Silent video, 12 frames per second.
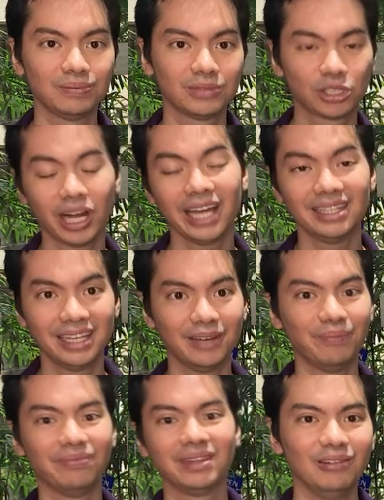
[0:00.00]
try
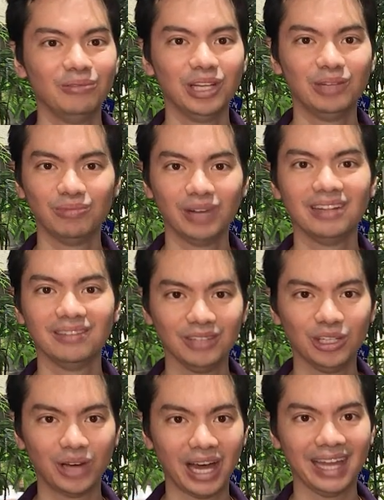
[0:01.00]
them when
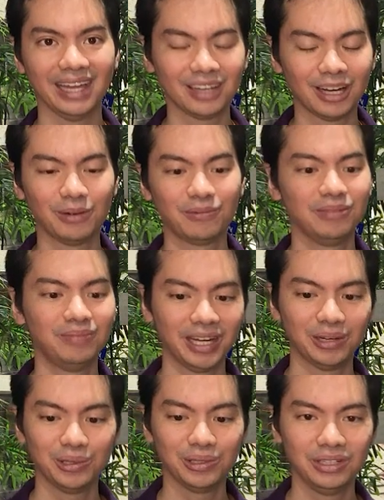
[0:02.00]
I come up with my
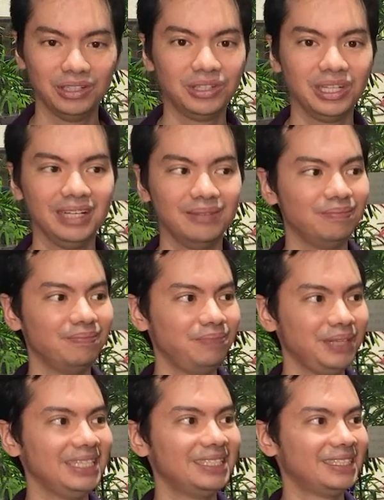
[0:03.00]
own dream
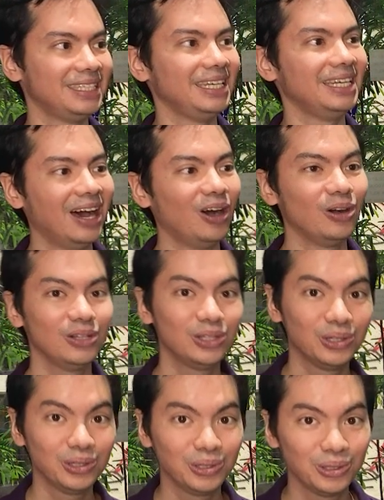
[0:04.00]
PC.
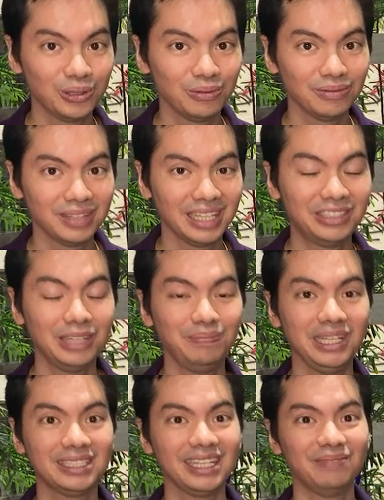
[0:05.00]
Although the dream
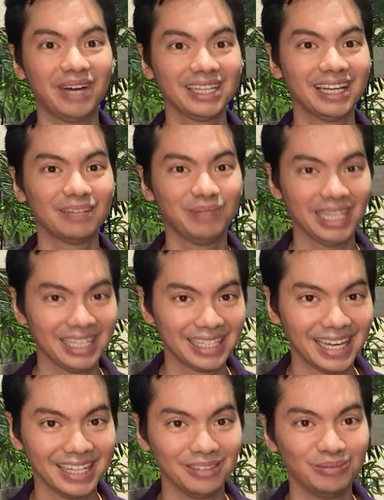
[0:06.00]
PC might not be
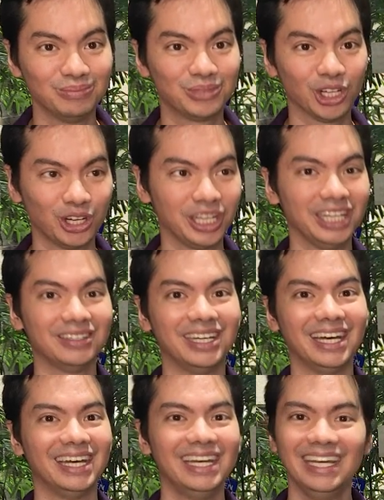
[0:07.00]
Intel, sorry.
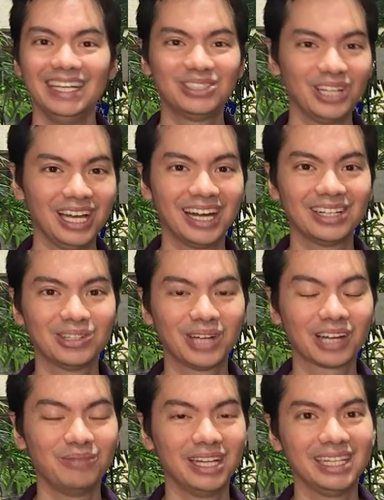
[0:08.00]
It's really hard to
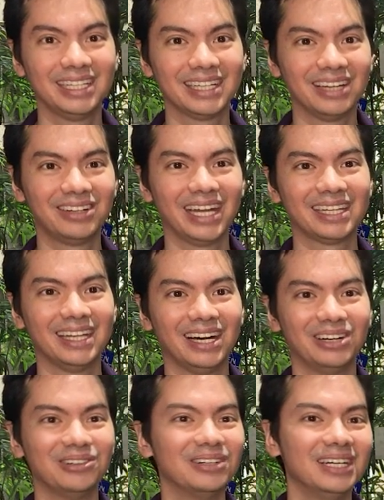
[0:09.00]
recommend Intel right
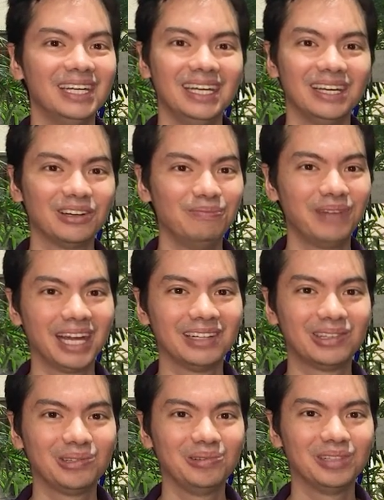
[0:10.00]
now
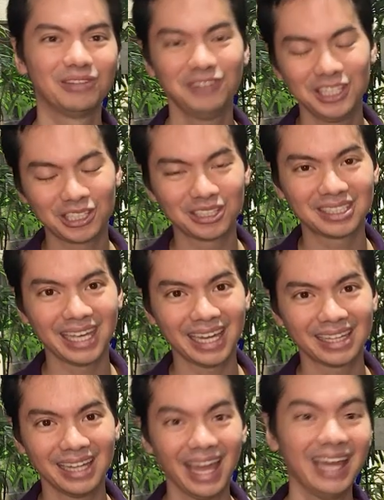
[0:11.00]
compared to the feature
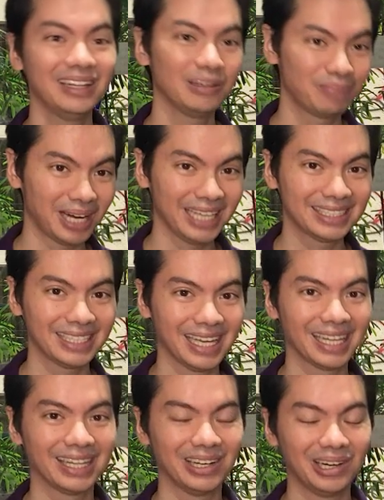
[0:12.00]
set and the price
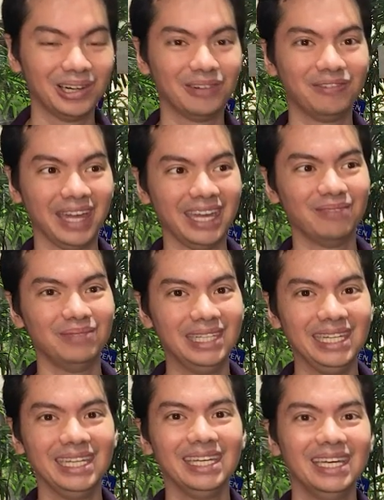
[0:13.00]
set of
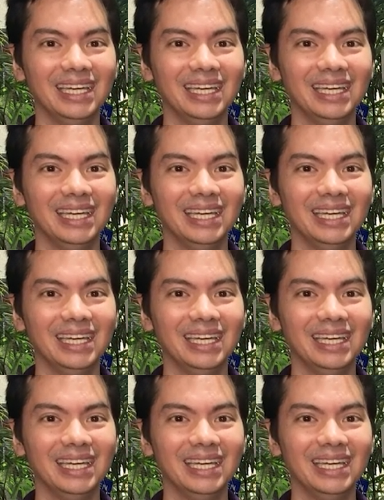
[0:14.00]
AMD.